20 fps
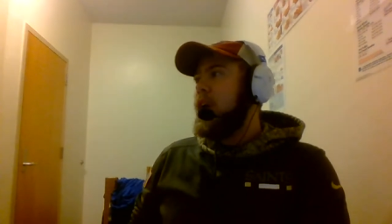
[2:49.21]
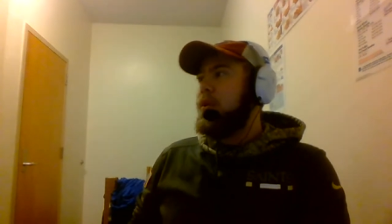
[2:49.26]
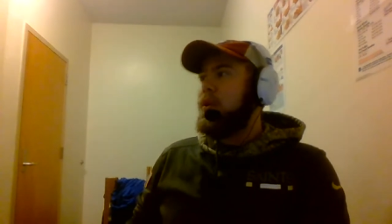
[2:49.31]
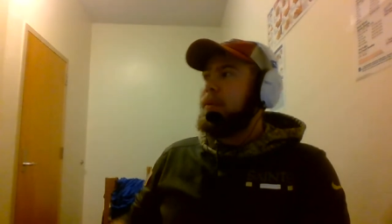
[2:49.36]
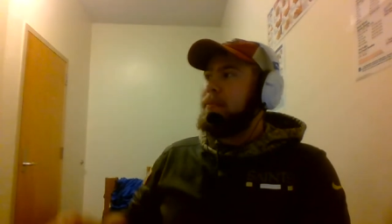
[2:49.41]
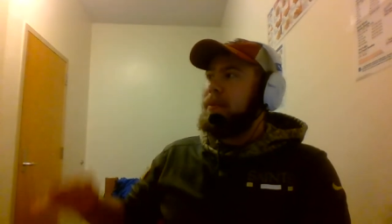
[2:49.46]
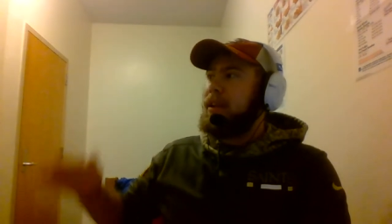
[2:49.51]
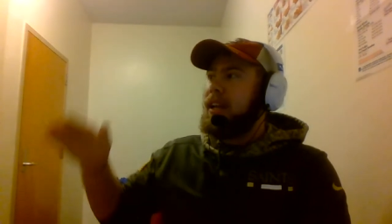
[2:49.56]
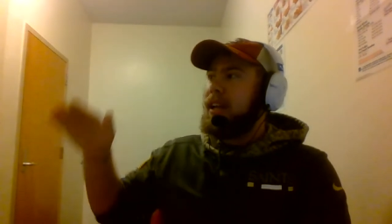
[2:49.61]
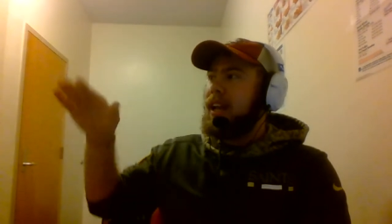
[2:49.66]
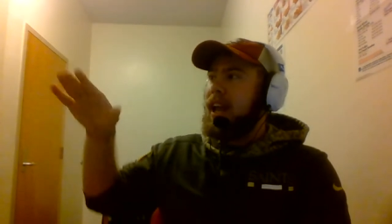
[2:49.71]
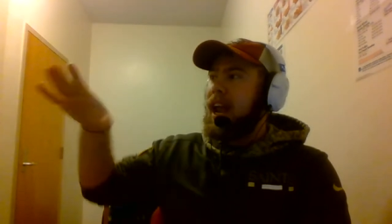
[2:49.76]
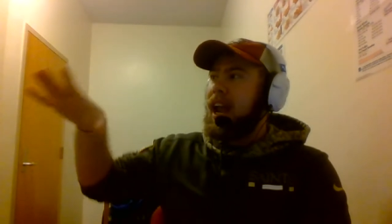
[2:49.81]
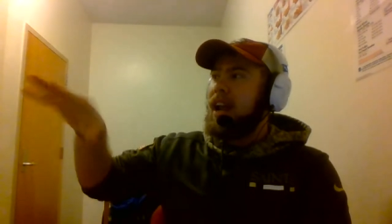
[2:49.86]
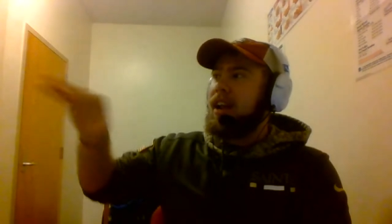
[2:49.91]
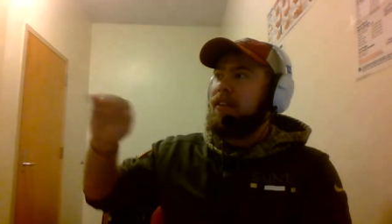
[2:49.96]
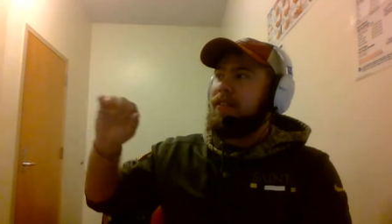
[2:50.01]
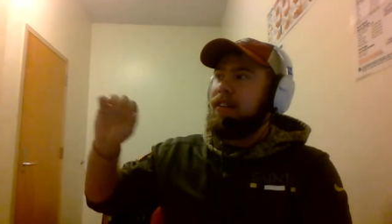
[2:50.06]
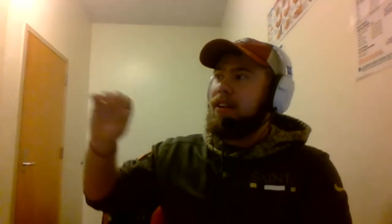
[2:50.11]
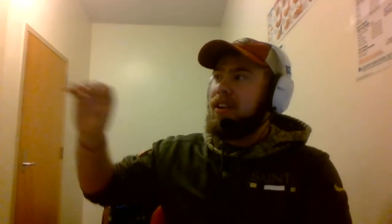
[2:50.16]
We're going to be
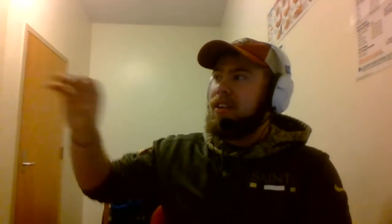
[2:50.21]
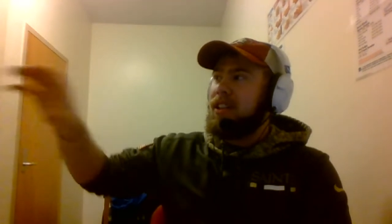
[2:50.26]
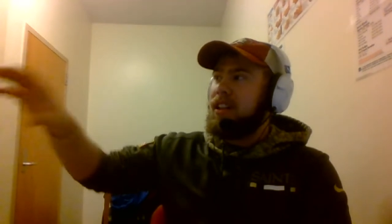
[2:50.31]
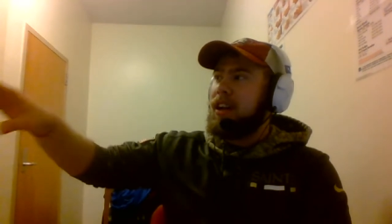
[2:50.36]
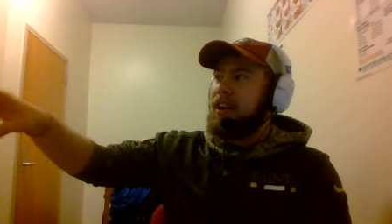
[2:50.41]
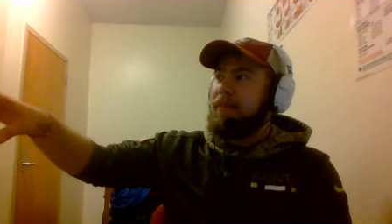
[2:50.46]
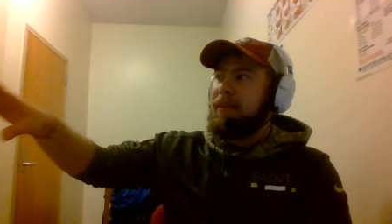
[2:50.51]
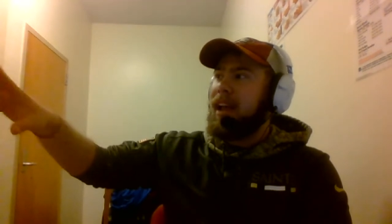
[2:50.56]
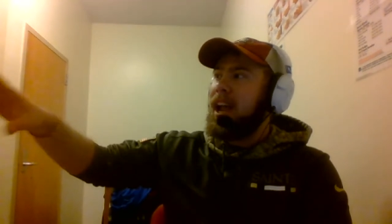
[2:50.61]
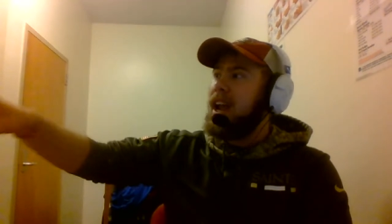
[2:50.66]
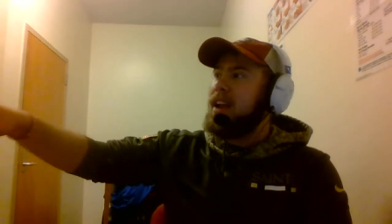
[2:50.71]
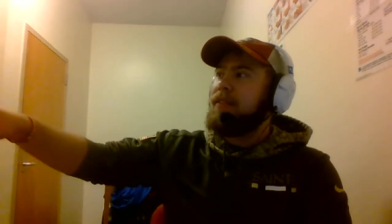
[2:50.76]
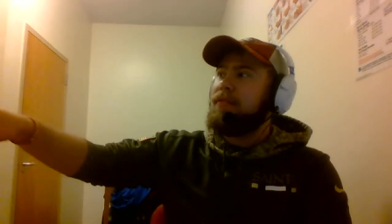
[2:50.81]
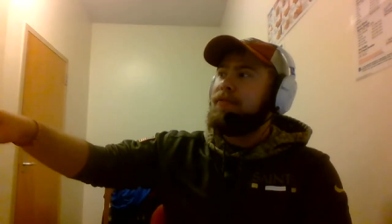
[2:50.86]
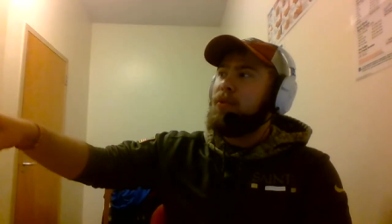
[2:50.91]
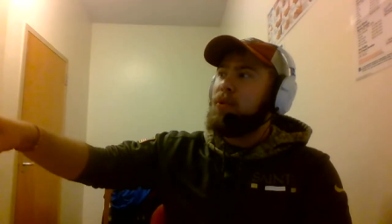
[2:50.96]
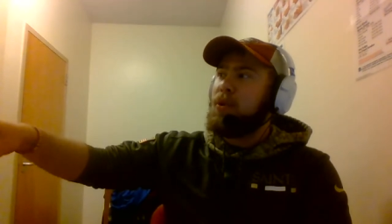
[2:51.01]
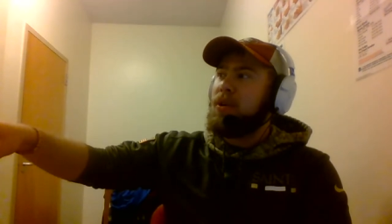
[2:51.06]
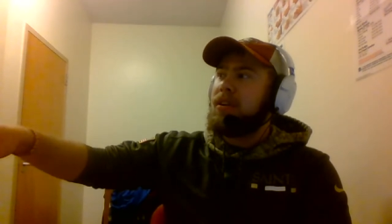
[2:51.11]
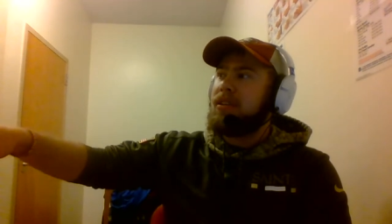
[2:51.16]
eight. They're going to be eight
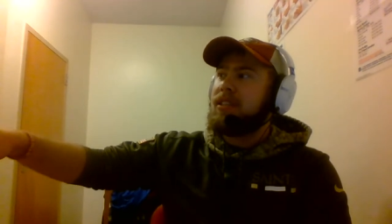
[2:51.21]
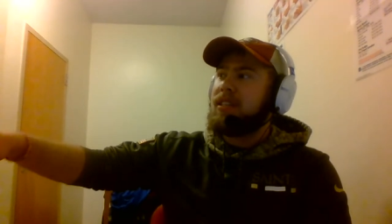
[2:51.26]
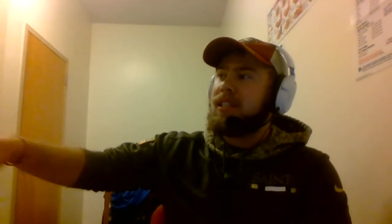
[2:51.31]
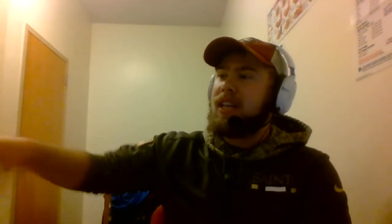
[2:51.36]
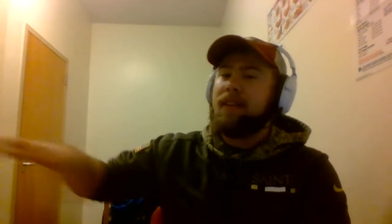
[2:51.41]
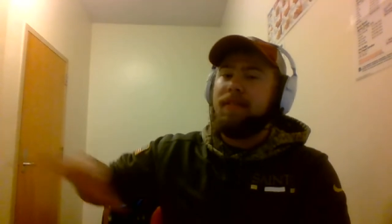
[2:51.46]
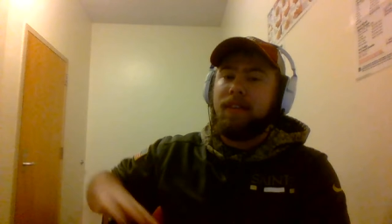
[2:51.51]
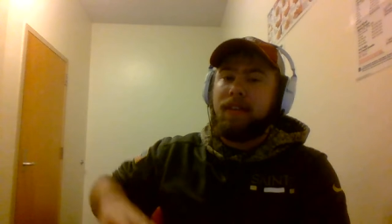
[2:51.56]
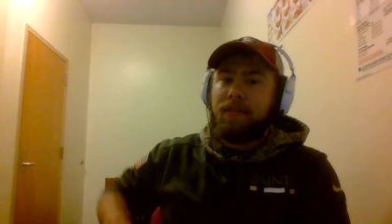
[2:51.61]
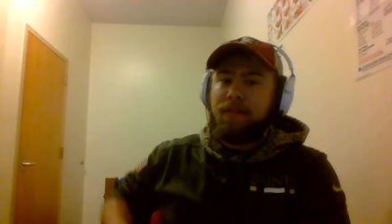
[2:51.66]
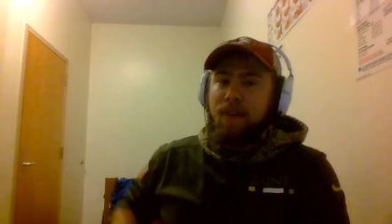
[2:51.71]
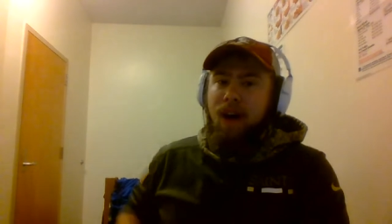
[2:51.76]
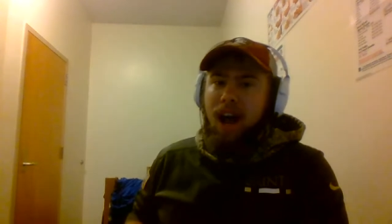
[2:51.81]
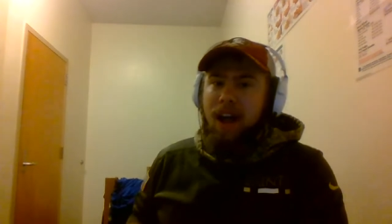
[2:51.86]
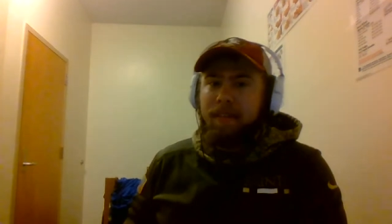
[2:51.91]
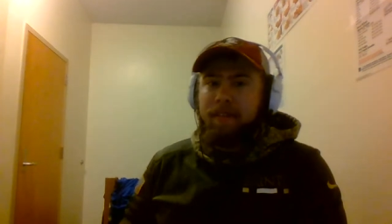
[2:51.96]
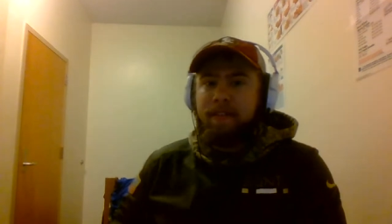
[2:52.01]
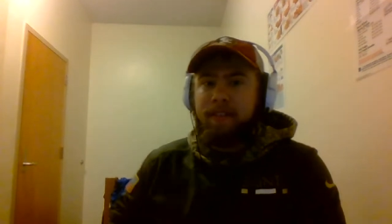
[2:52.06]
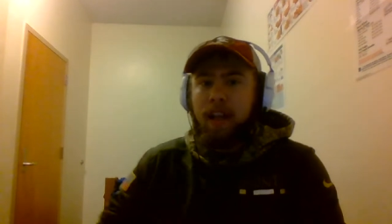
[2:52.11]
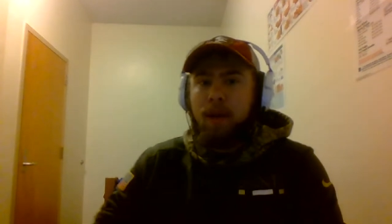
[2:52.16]
and four and seven and
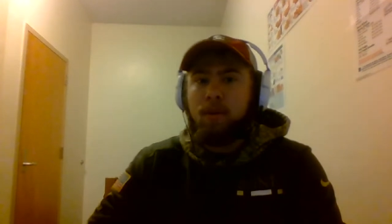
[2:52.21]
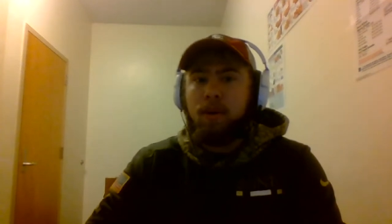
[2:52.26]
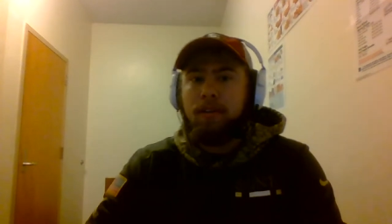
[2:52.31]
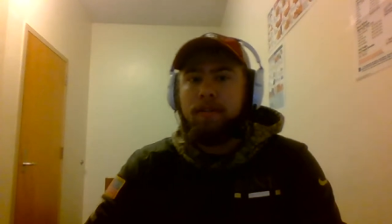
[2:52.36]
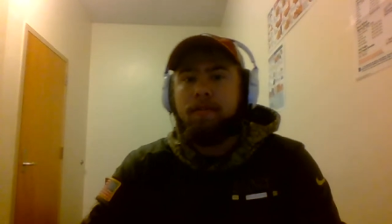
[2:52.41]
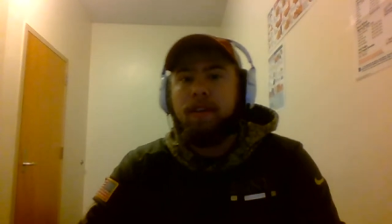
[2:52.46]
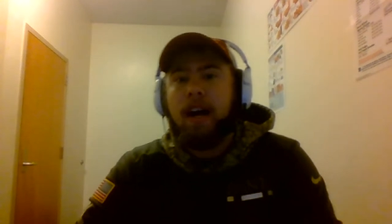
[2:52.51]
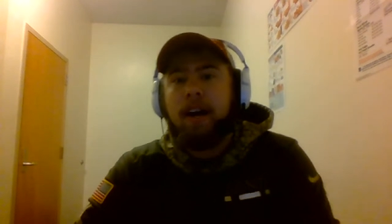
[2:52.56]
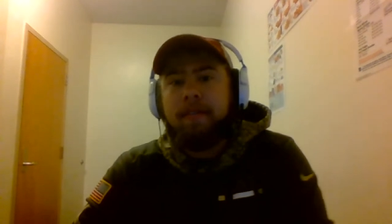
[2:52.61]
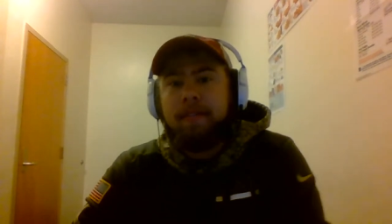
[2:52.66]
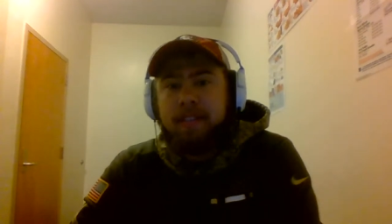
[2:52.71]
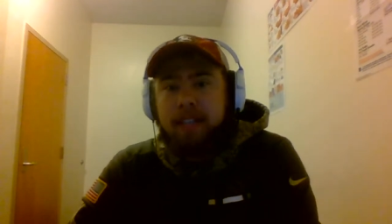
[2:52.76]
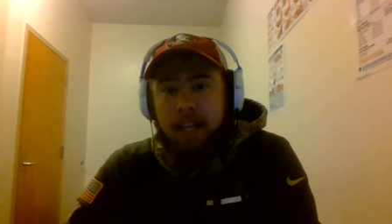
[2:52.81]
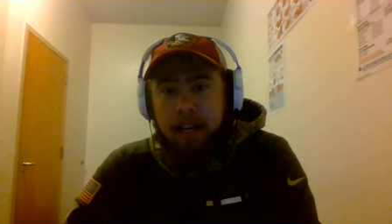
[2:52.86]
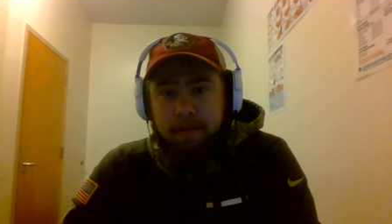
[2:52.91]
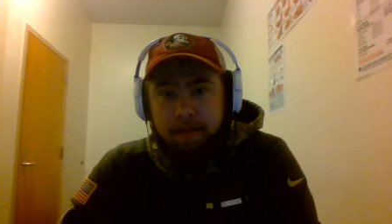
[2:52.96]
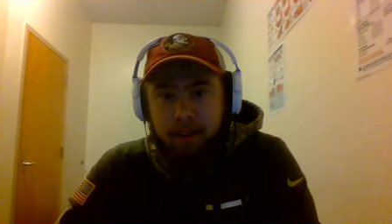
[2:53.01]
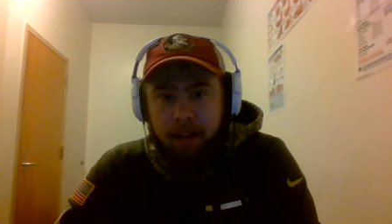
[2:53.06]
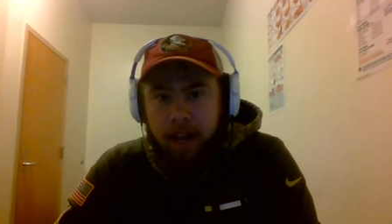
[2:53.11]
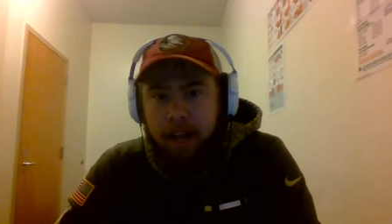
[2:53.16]
five. They went five and
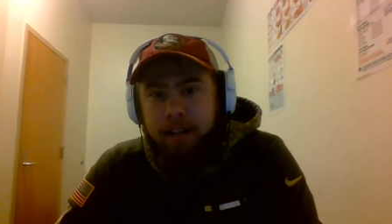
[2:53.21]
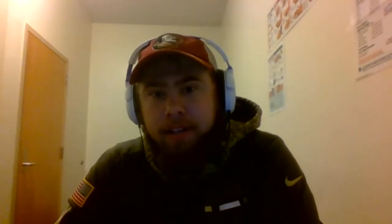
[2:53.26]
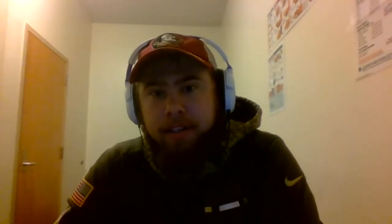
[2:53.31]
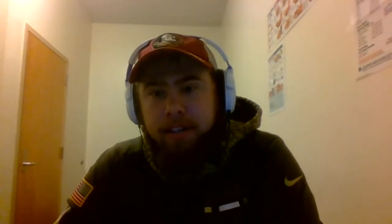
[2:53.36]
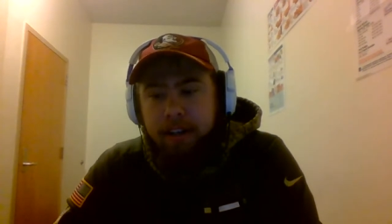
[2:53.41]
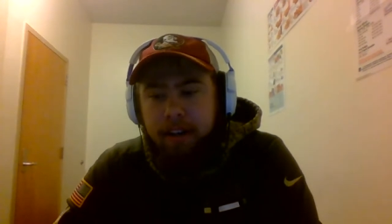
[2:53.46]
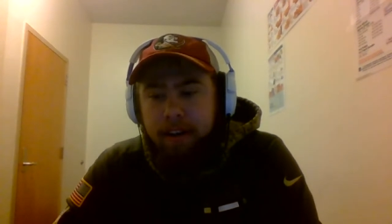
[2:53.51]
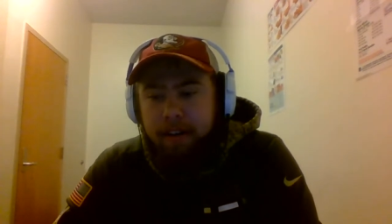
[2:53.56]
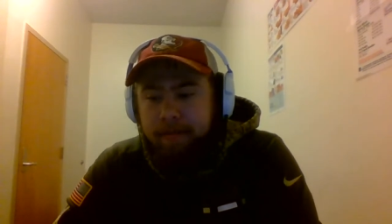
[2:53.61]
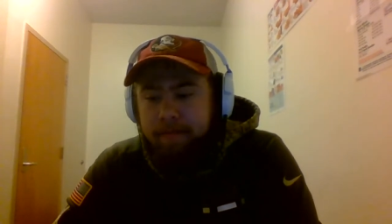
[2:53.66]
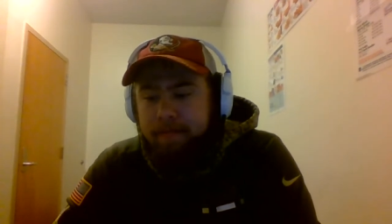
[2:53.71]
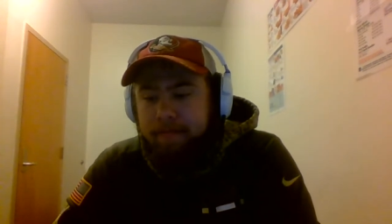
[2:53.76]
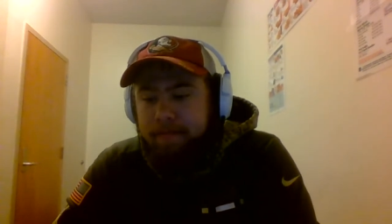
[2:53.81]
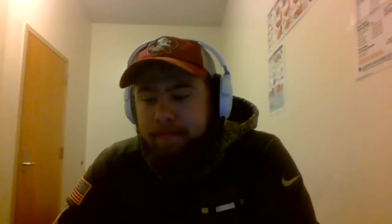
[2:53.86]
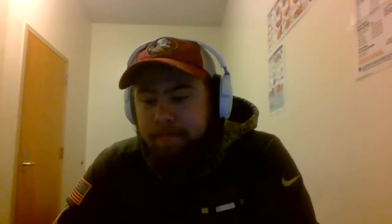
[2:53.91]
seven last year.